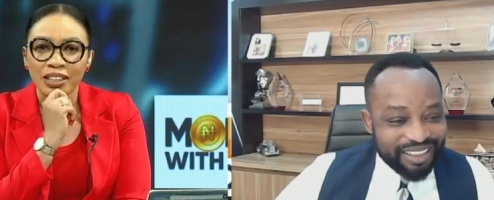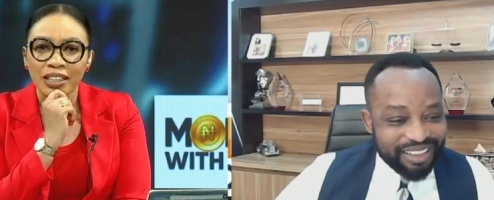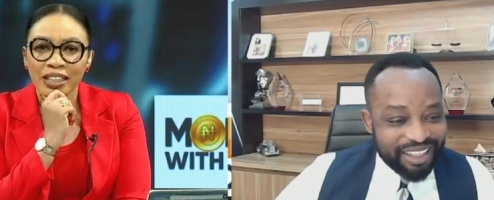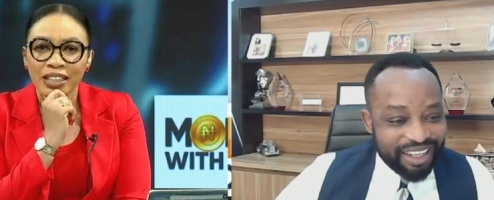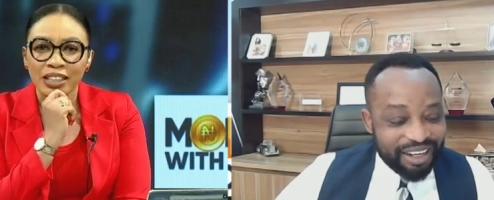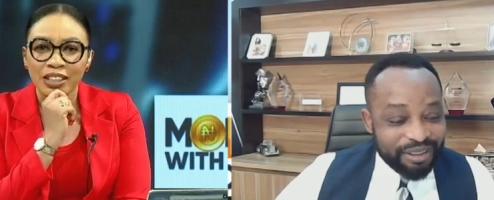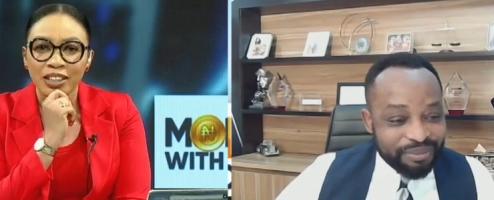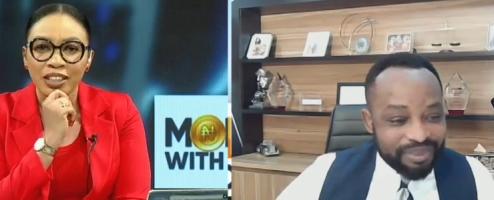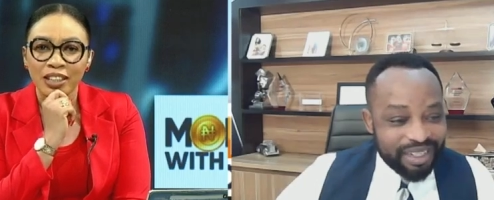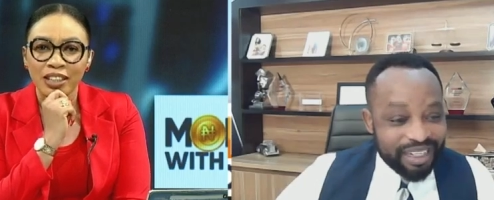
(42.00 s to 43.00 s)
Speaker 1: Yeah,
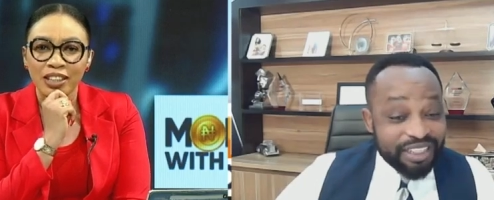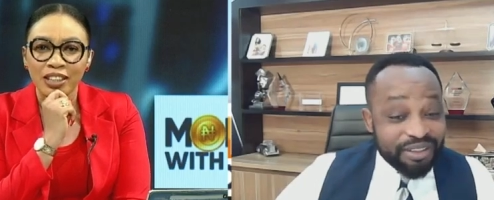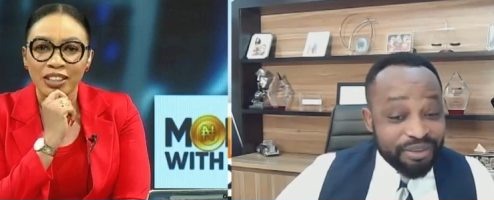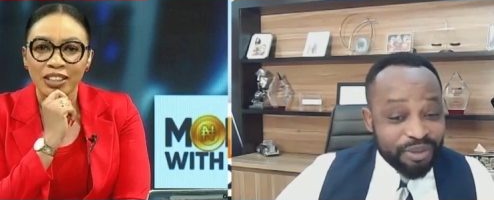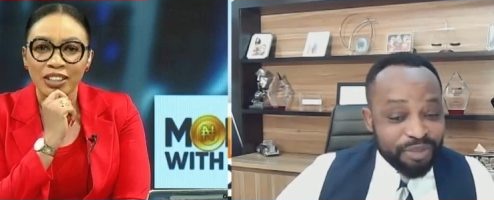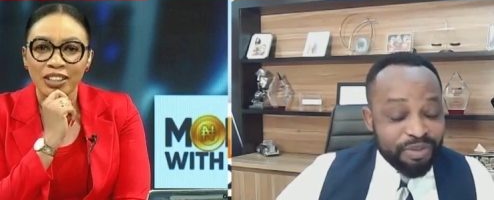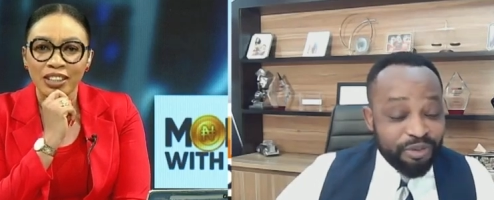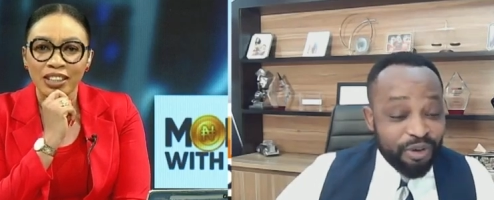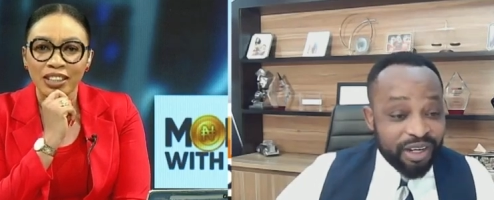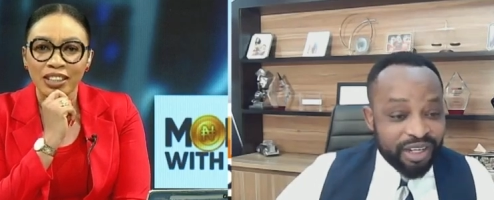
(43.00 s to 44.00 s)
I think it was before
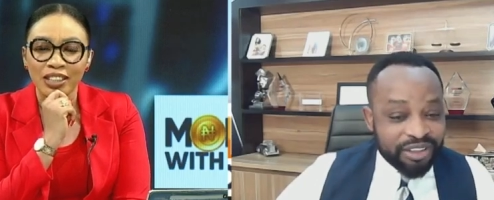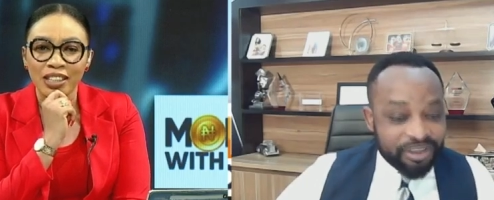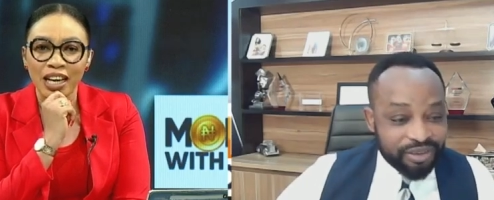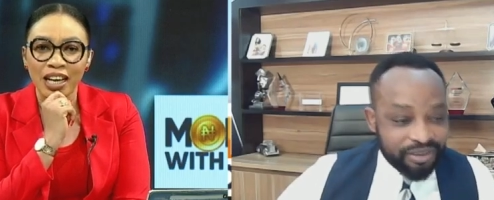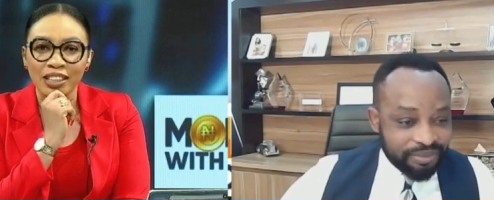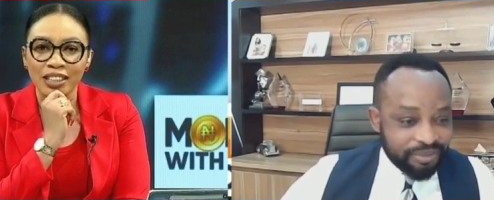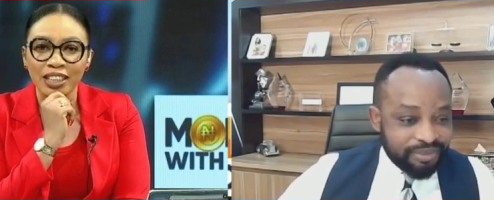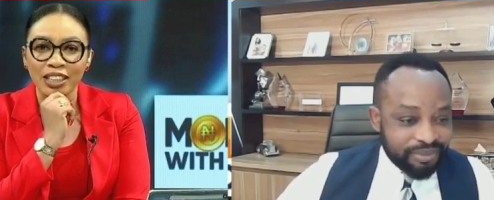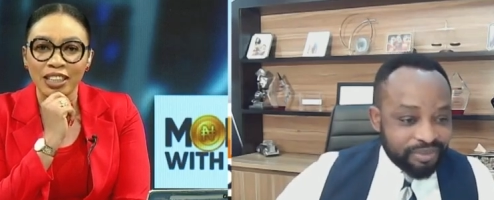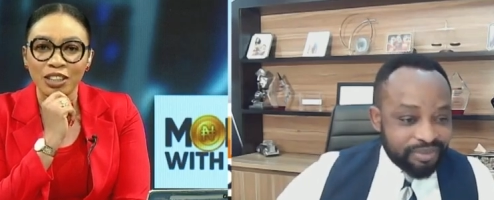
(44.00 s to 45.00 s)
election.
Speaker 2: Yes.
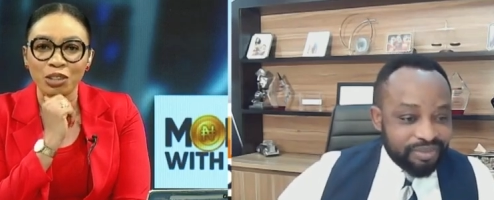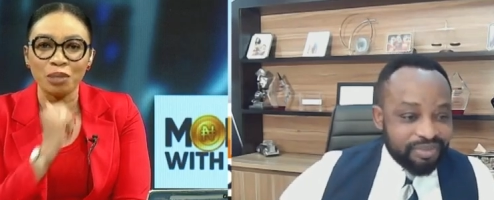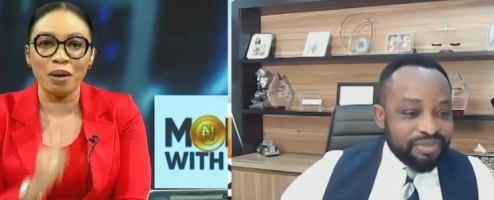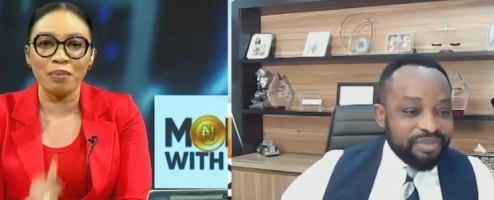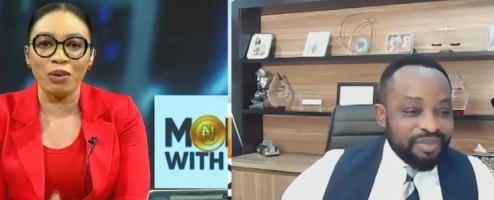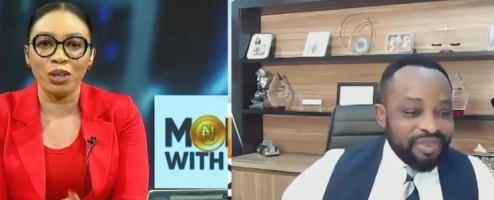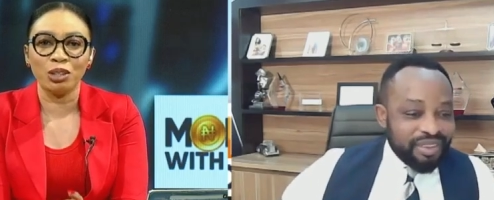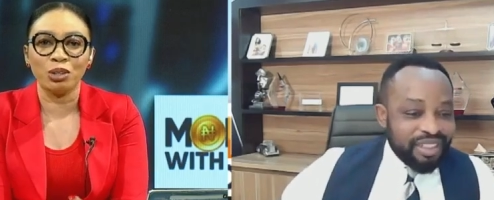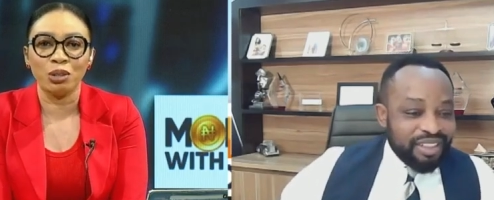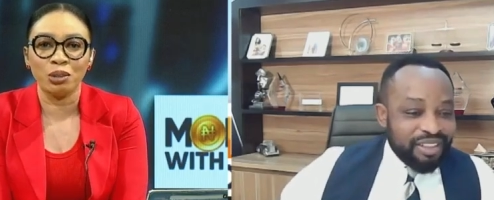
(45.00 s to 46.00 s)
Did you remember what
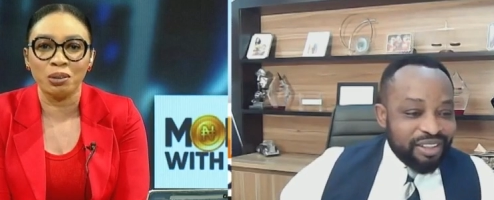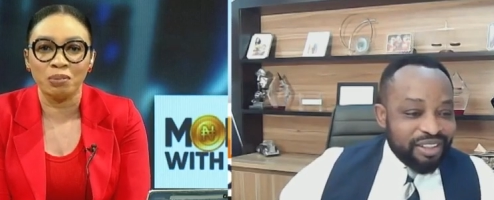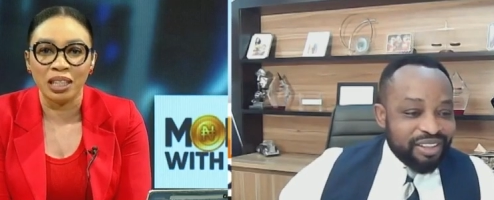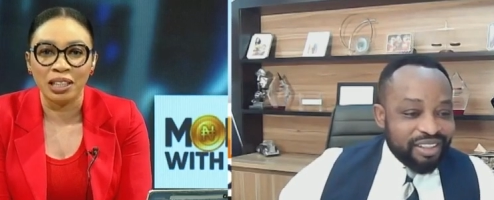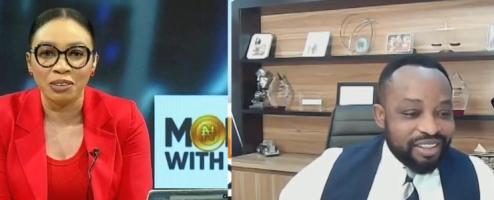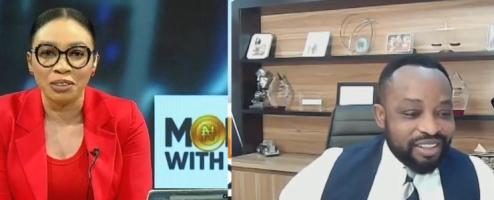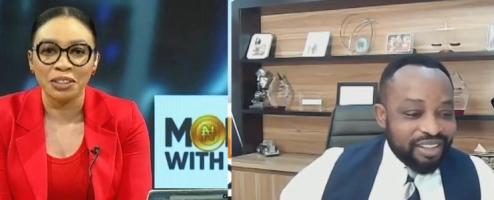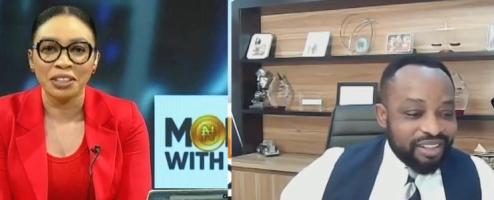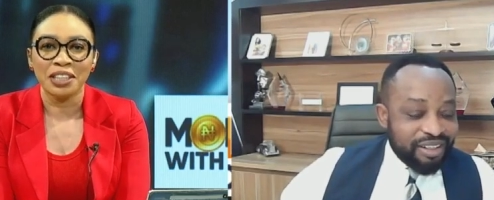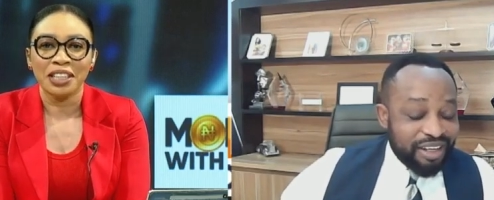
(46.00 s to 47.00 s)
you told me?
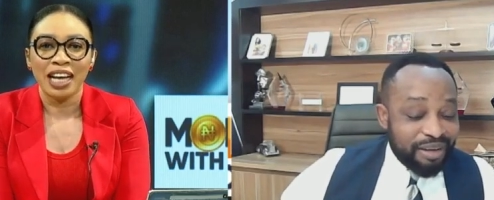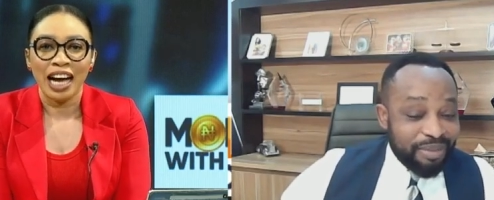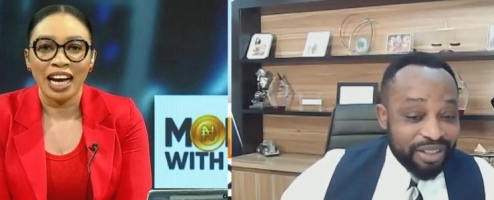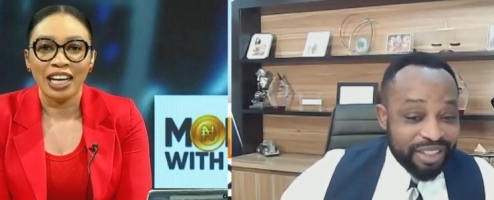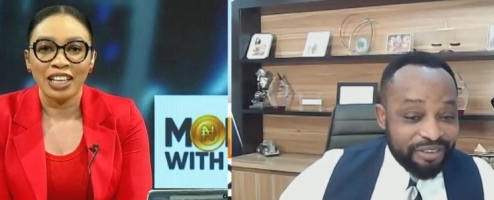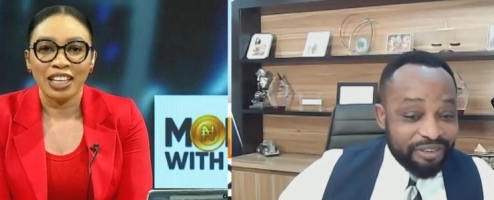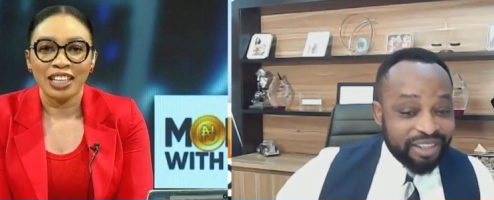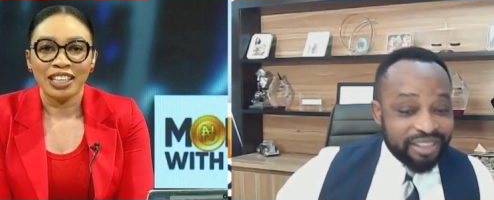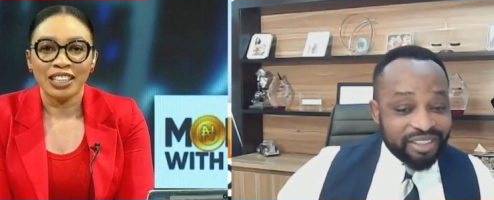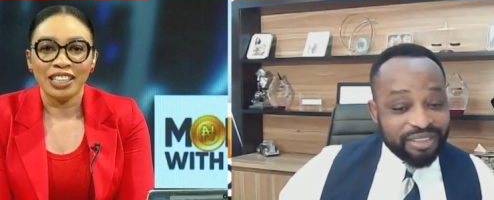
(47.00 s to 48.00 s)
Speaker 1: About the
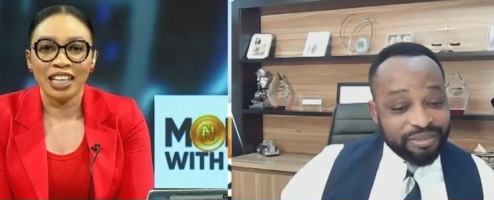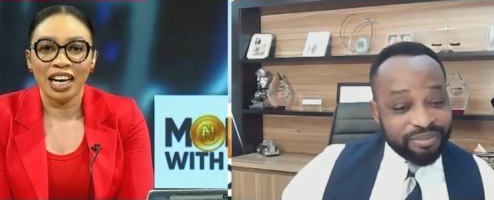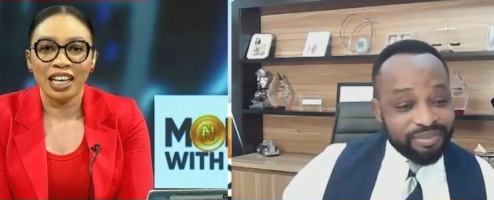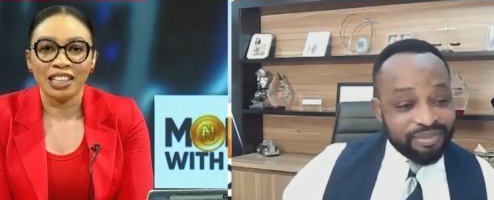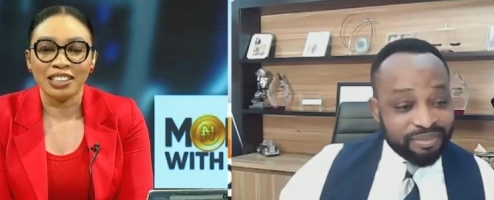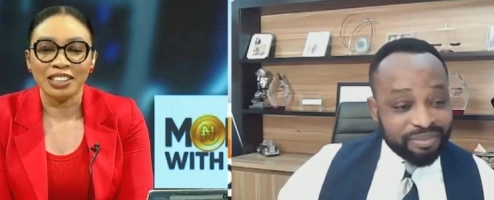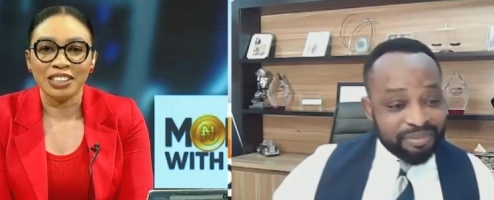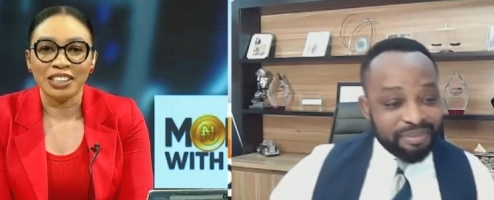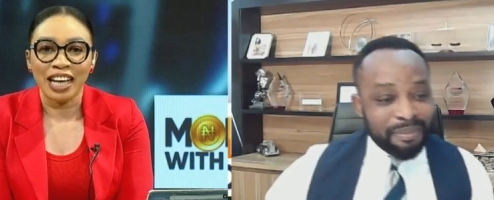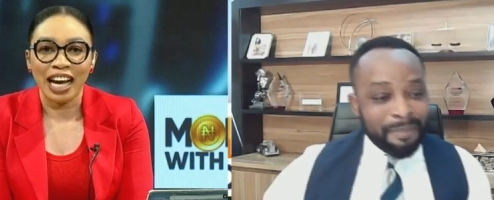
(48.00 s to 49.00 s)
FX?
Speaker 2: Yes,
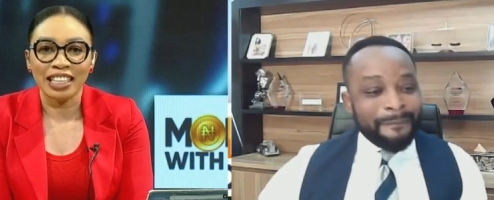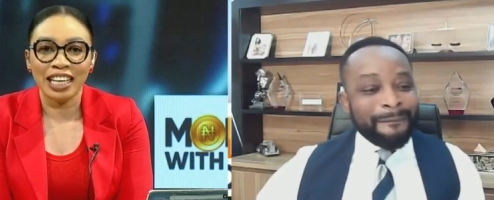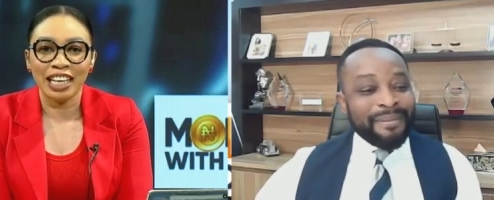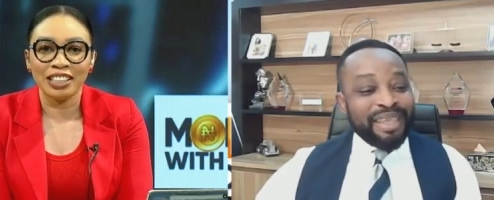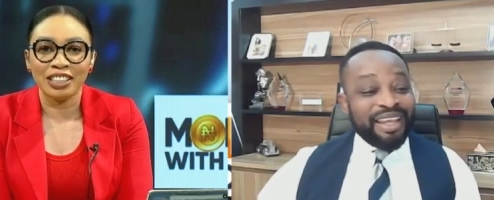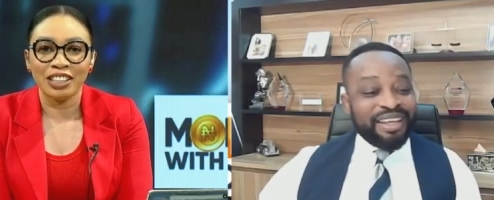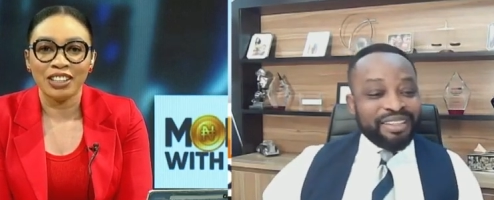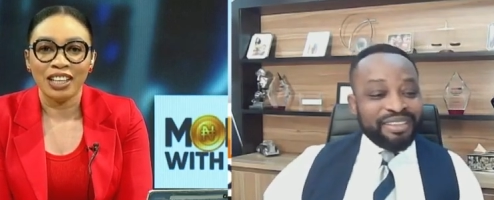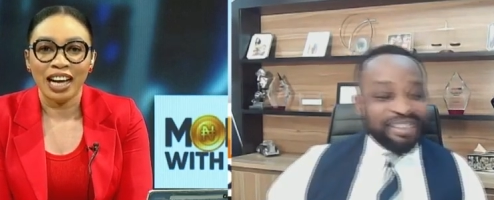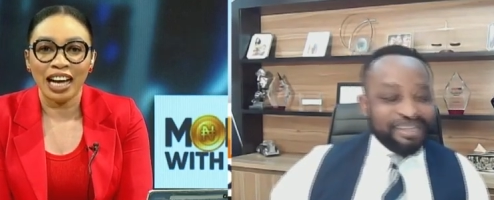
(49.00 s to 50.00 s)
at the
Speaker 1: end. Yeah.
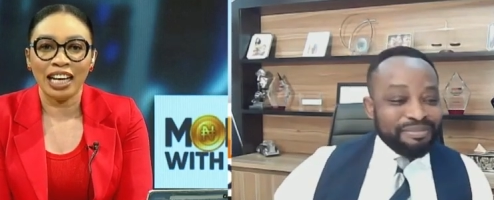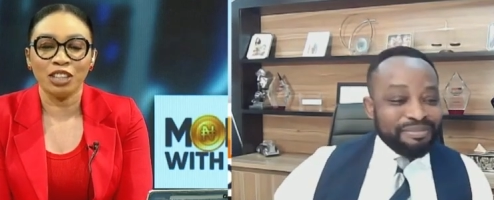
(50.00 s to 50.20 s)
Speaker 2: And